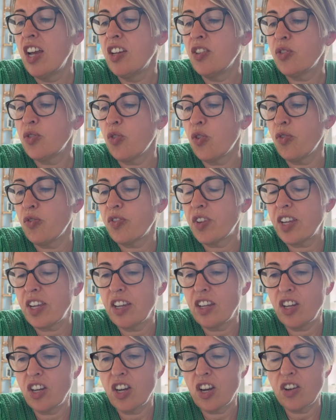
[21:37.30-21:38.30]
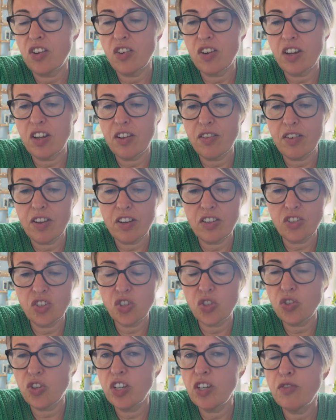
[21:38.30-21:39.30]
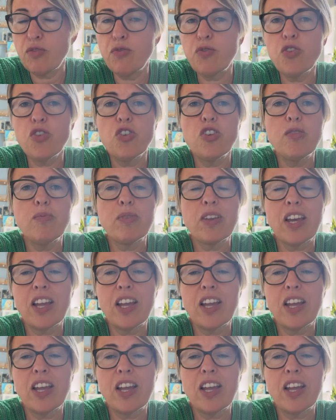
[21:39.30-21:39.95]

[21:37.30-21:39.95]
sort of, you know, join a forum,